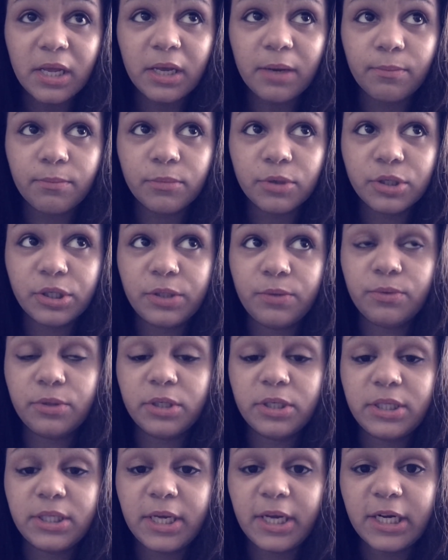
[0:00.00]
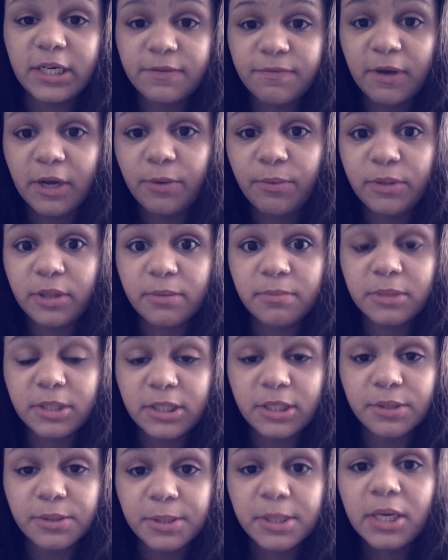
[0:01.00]
really satisfied with them
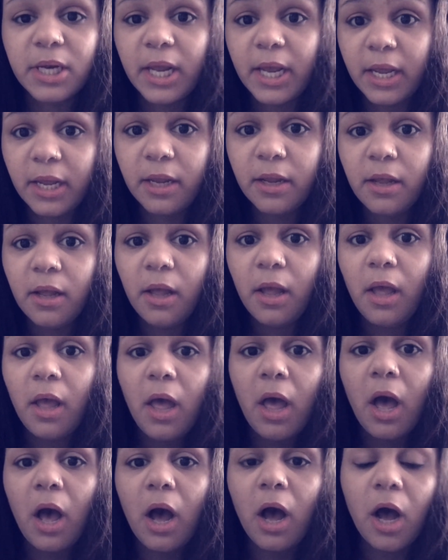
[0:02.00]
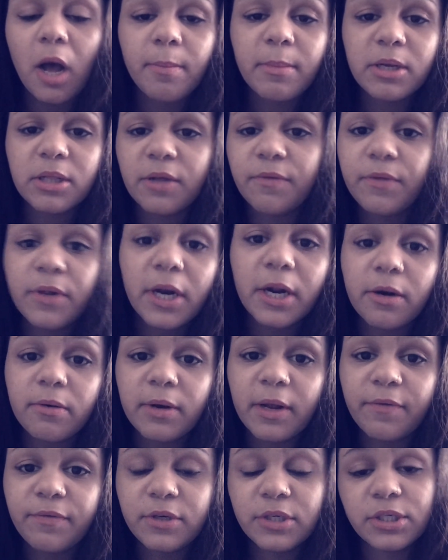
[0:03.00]
still today. I love that I
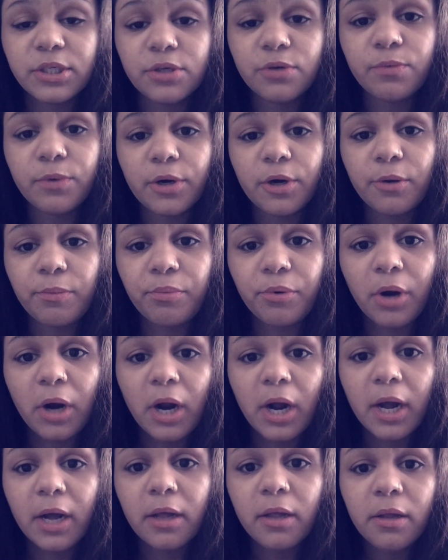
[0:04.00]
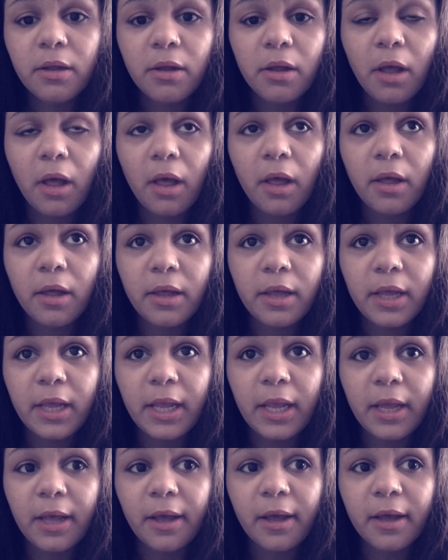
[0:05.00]
don't have to still wear a bra,
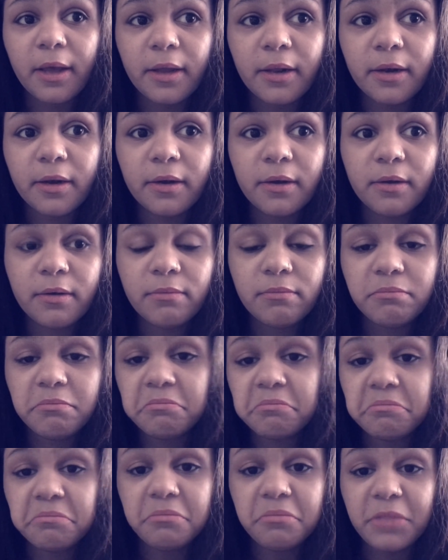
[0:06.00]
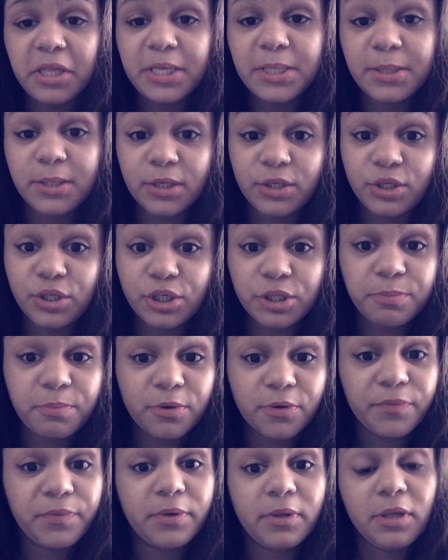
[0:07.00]
and they sit just
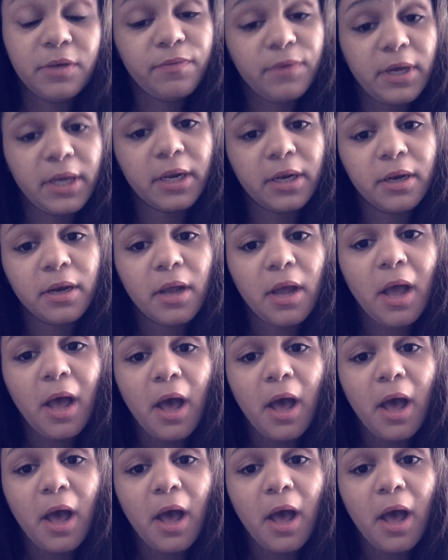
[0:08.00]
perfectly fine.